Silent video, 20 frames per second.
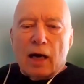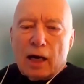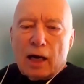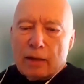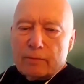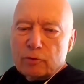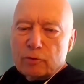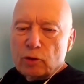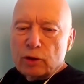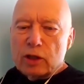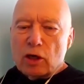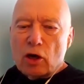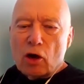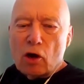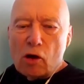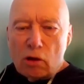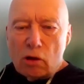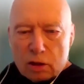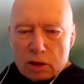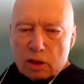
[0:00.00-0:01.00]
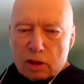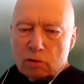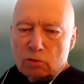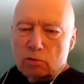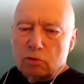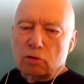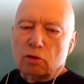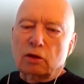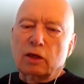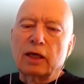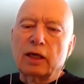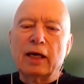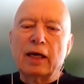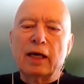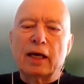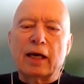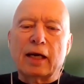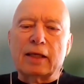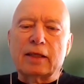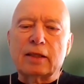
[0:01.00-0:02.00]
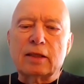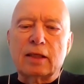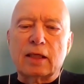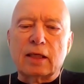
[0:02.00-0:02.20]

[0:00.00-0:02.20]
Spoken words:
I'm going to also look at